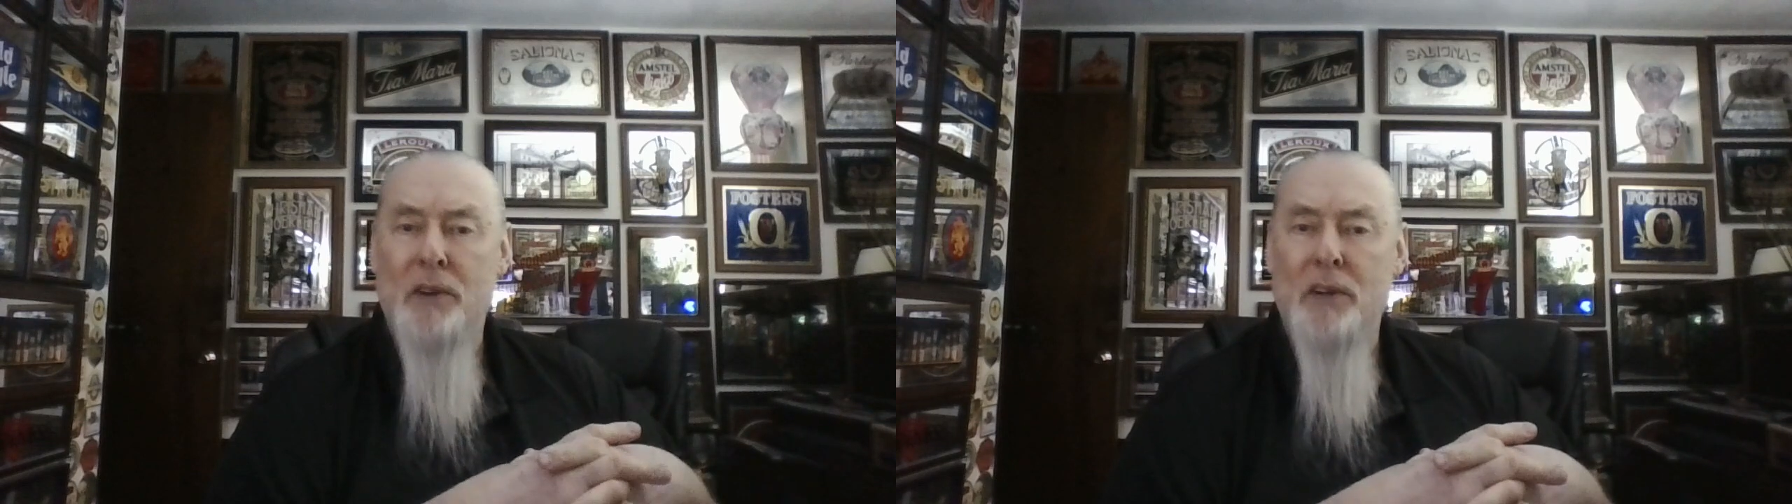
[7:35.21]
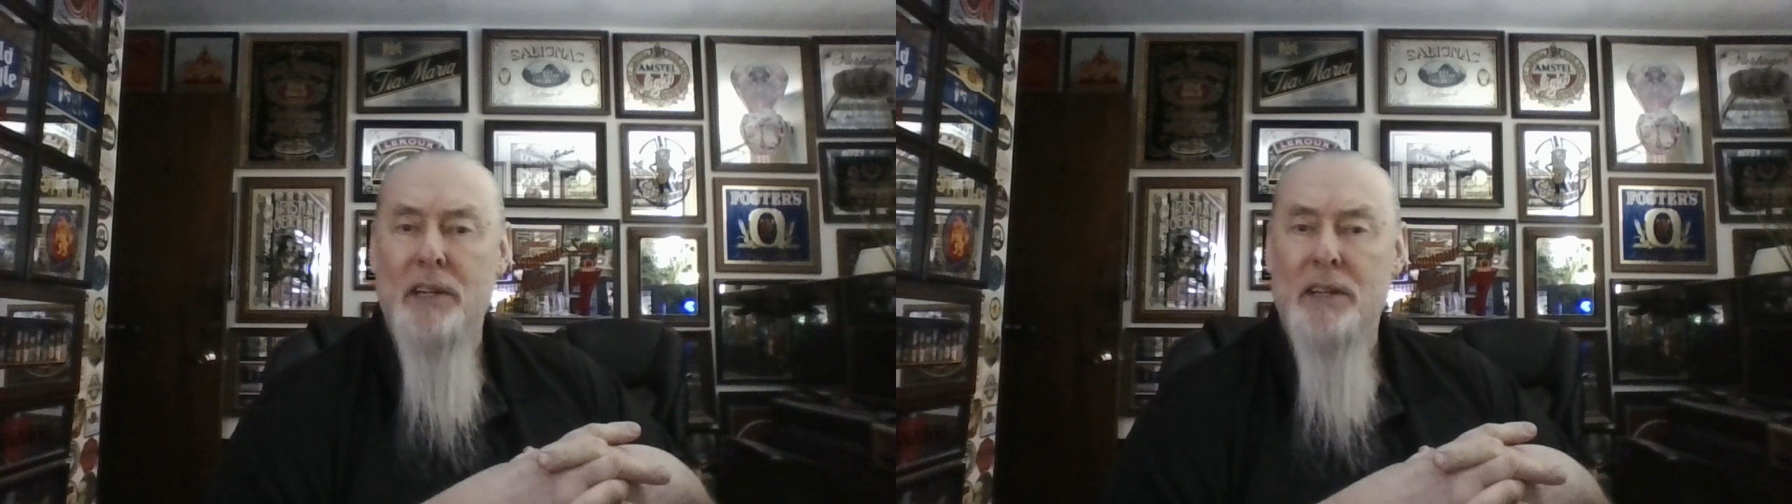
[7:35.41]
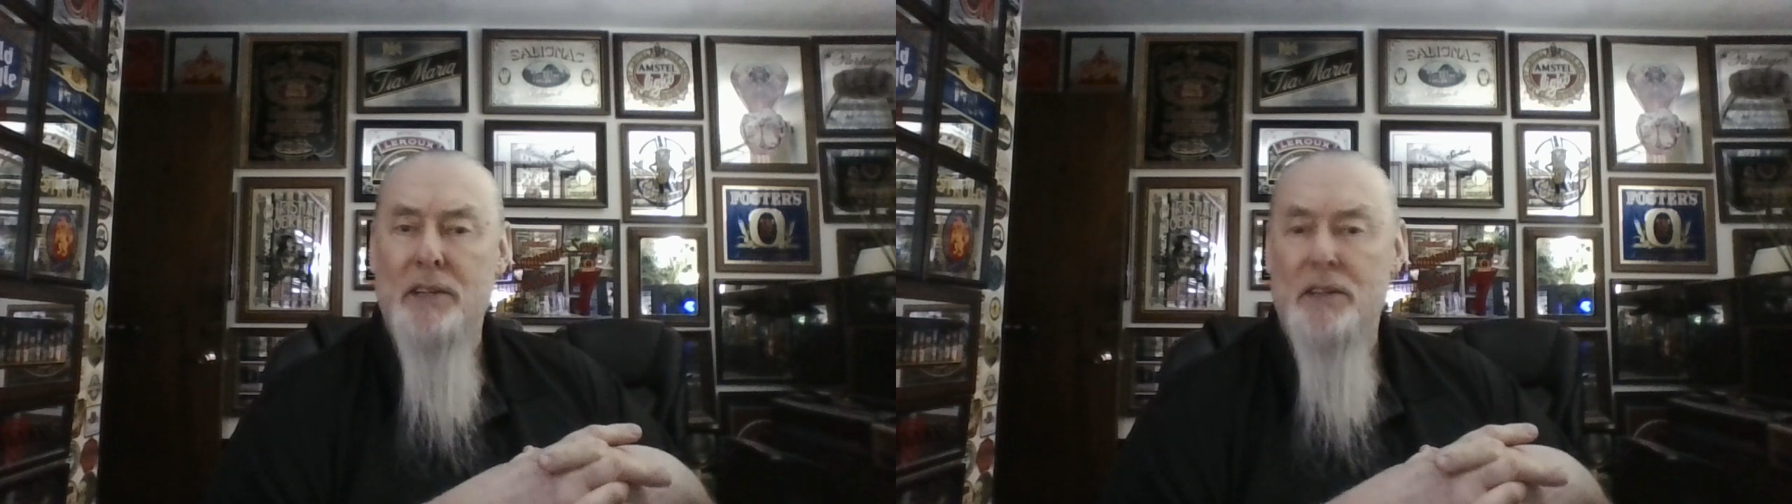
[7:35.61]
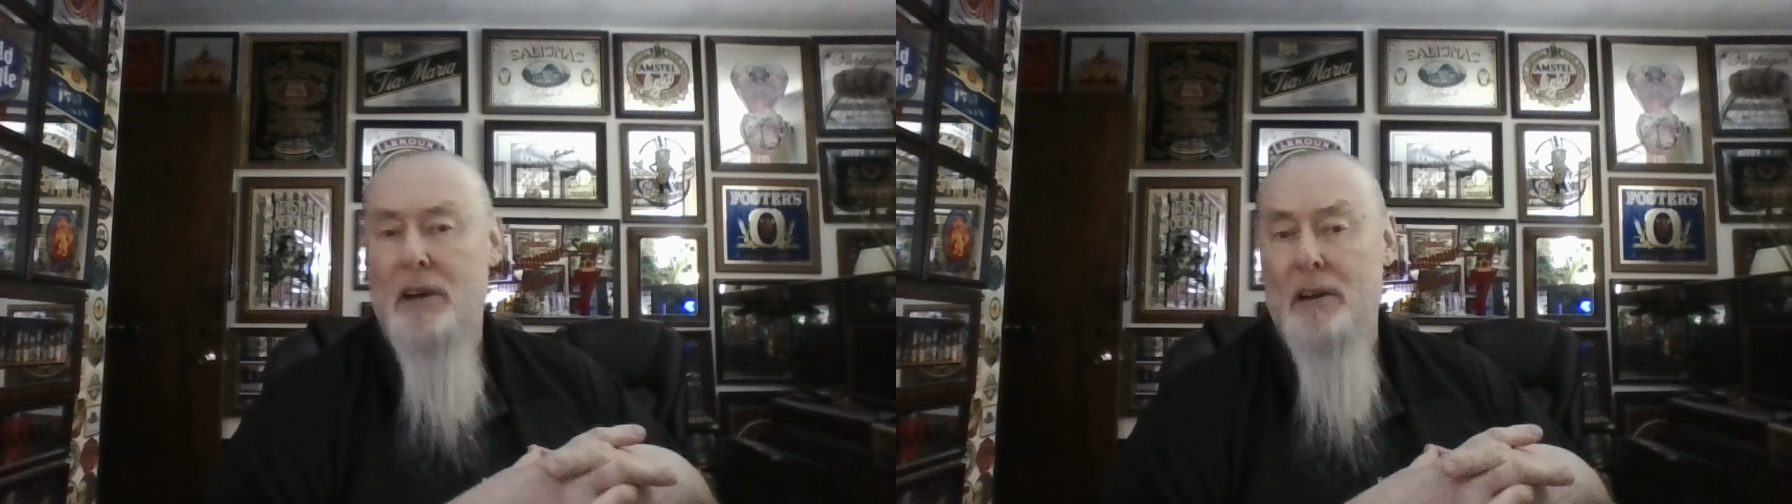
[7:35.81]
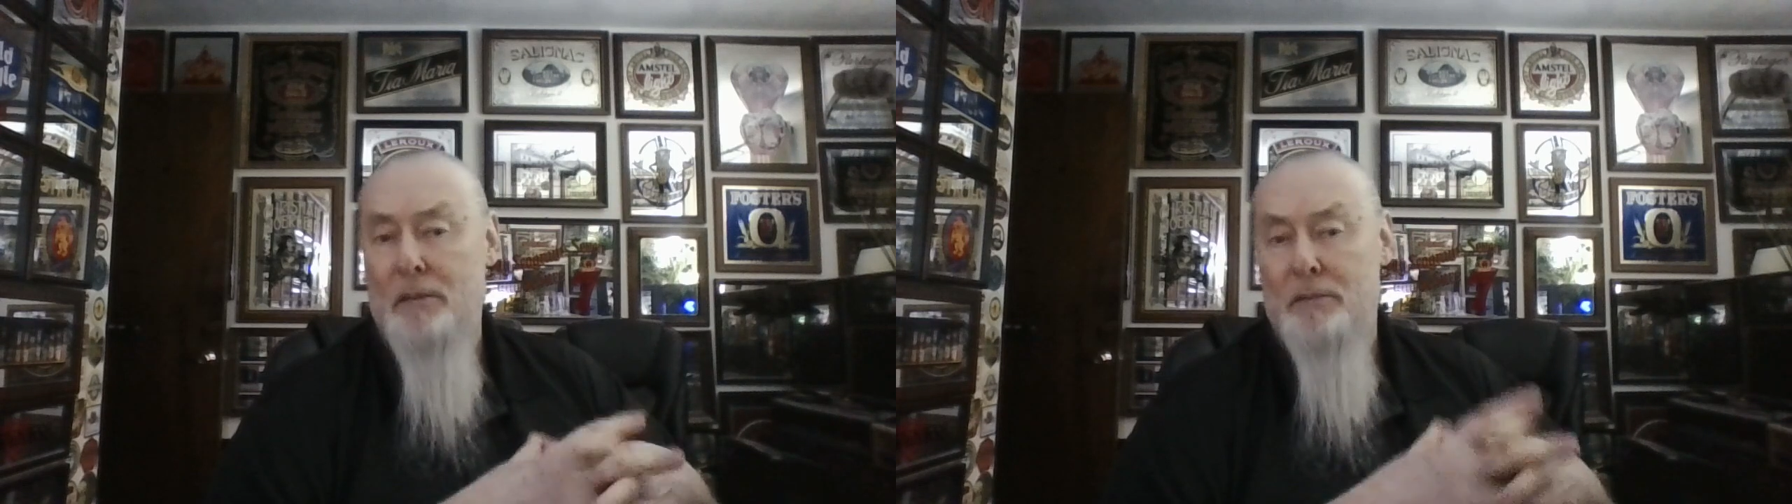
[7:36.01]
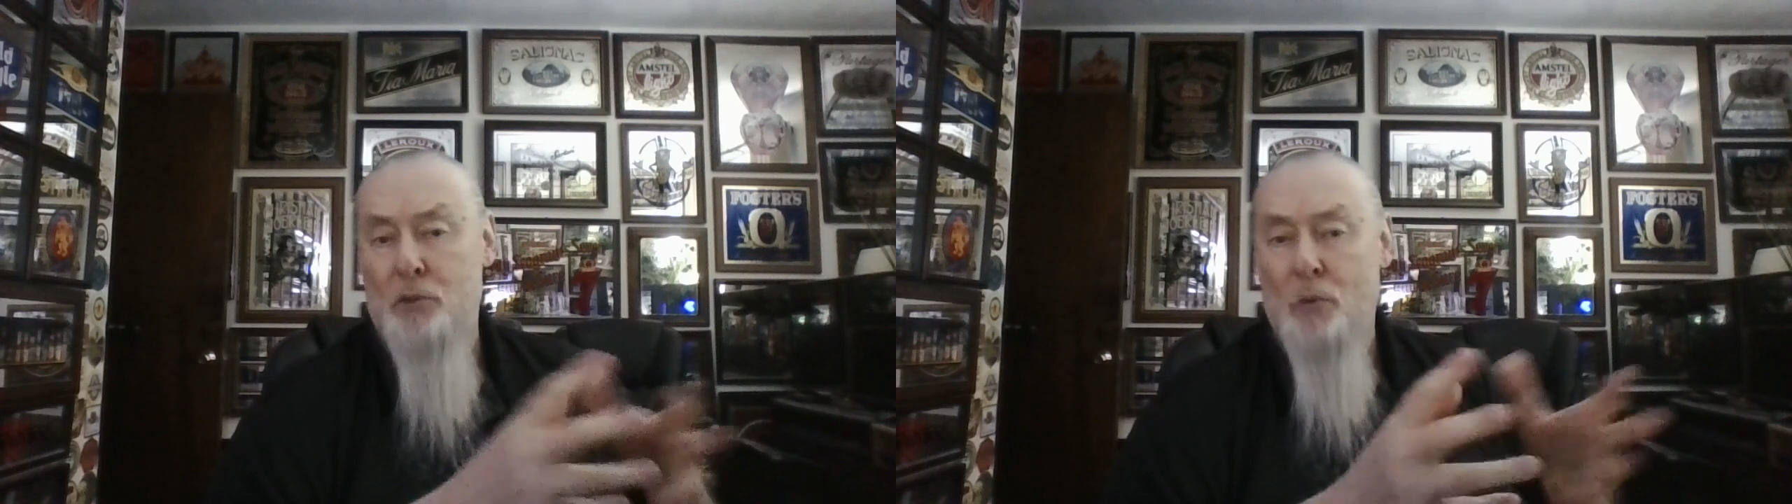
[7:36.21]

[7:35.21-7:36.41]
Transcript: 30th of